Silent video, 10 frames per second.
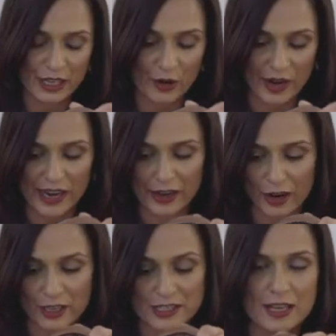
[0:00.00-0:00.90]
great
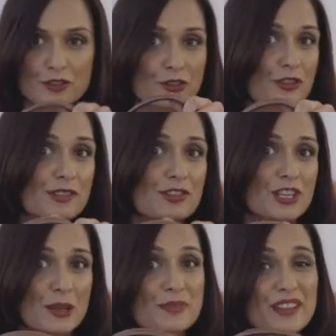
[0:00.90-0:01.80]
architectural
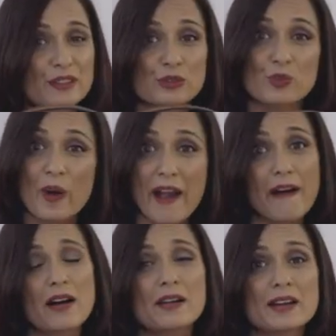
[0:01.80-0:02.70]
shapes as
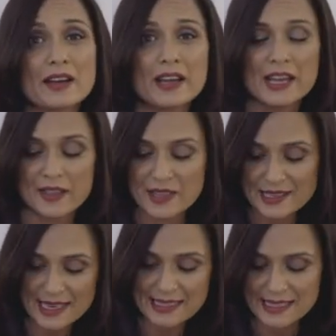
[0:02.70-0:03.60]
well. And
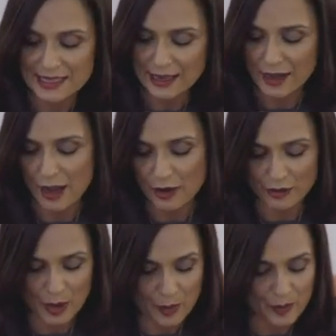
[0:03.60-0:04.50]
this idea of
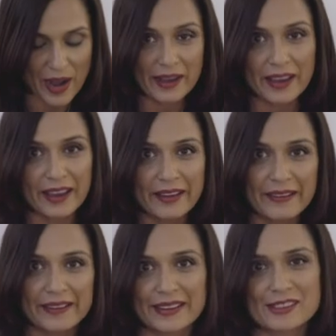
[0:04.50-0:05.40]
a
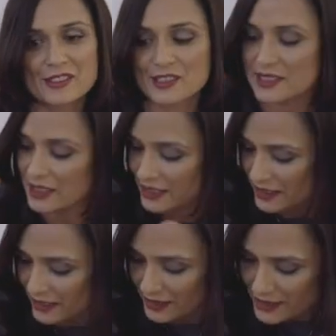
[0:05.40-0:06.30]
bucket, it's just
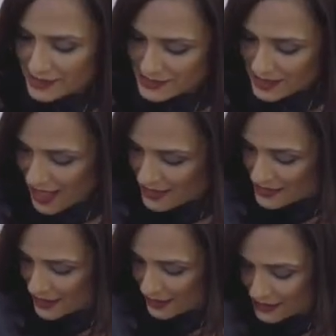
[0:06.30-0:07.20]
clean, it's
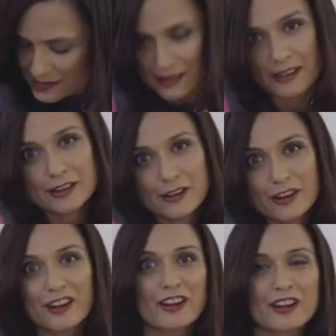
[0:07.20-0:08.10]
classic, it's
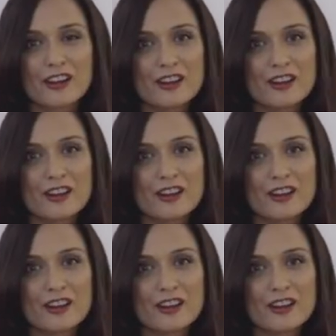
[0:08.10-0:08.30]
linear.